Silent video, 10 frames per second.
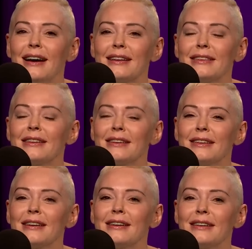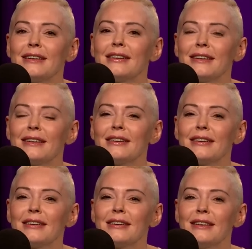I think, uh,
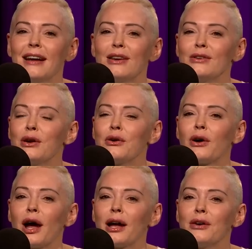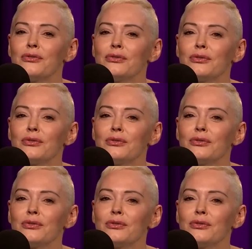I don't know. I have,